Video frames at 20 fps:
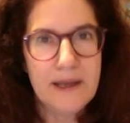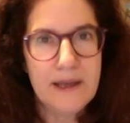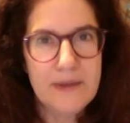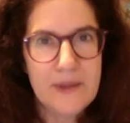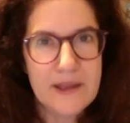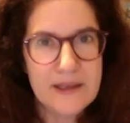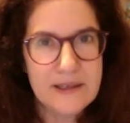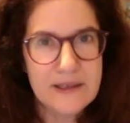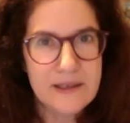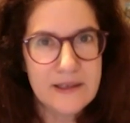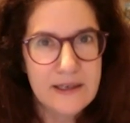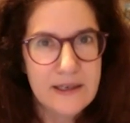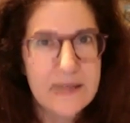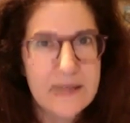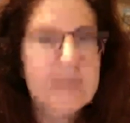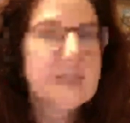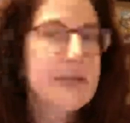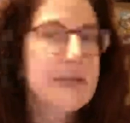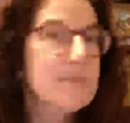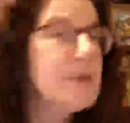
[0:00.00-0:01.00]
then
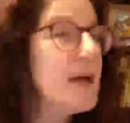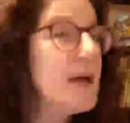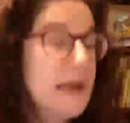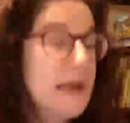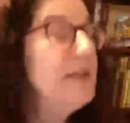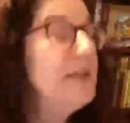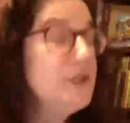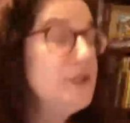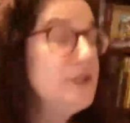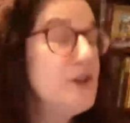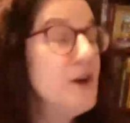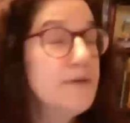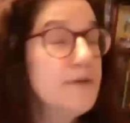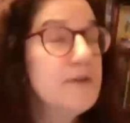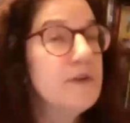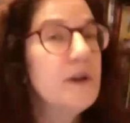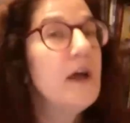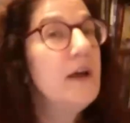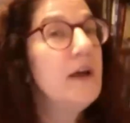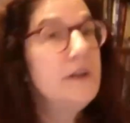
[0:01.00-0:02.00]
sometimes, and it's
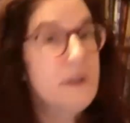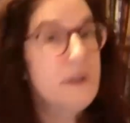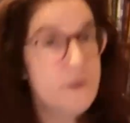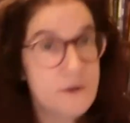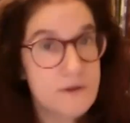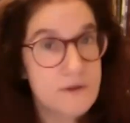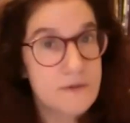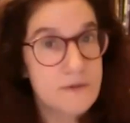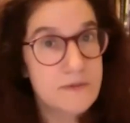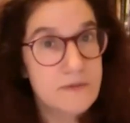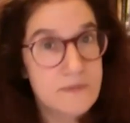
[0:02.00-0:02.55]
often another